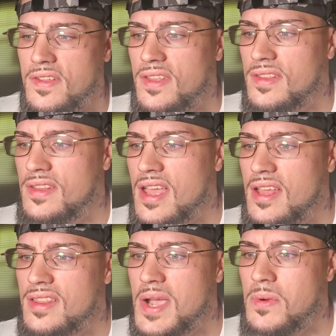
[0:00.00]

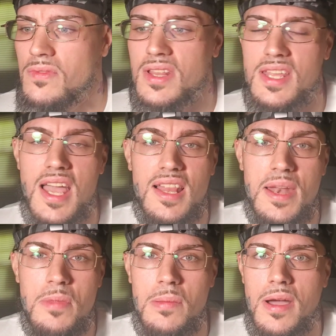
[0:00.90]
and they were really yelling
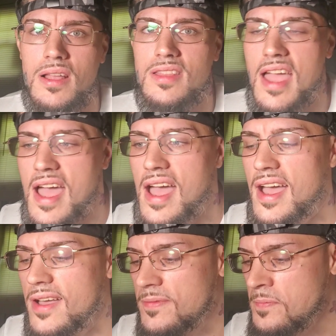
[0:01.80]
at me about
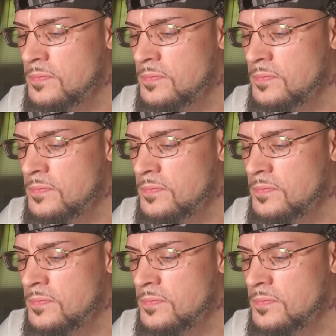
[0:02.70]
that.